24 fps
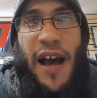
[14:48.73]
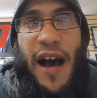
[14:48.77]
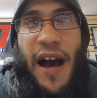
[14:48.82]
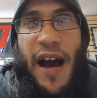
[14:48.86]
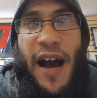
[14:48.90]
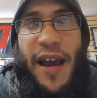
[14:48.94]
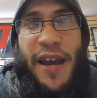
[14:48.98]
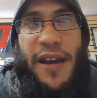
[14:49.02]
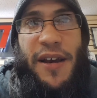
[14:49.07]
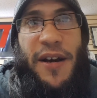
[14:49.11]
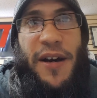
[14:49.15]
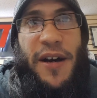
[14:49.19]

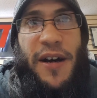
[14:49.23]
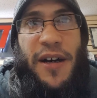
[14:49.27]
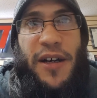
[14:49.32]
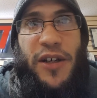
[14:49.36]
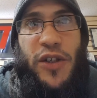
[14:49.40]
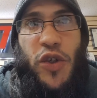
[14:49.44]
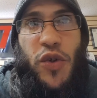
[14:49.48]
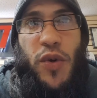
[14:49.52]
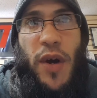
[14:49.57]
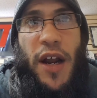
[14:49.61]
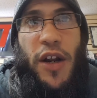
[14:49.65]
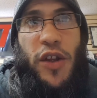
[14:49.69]

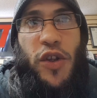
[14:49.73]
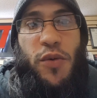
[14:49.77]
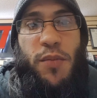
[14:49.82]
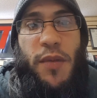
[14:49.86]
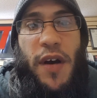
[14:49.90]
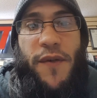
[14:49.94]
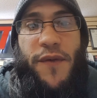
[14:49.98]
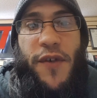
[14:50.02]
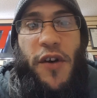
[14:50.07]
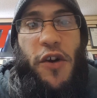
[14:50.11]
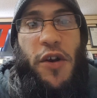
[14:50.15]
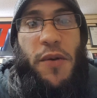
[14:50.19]
I try to do
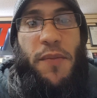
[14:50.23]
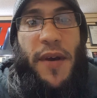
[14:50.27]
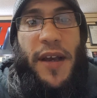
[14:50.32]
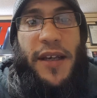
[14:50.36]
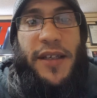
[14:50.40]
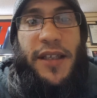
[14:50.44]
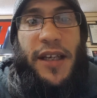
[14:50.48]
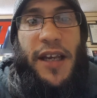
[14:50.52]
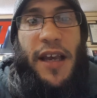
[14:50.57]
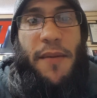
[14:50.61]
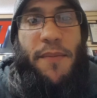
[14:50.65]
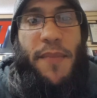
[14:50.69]
my very
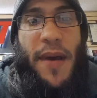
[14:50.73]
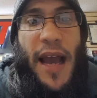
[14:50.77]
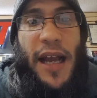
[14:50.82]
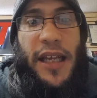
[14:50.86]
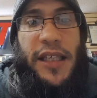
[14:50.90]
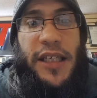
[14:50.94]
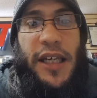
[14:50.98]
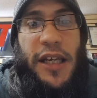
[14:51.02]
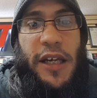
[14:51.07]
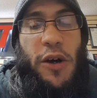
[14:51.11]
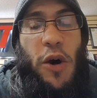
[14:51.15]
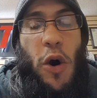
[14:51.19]
best to get
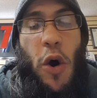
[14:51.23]
back to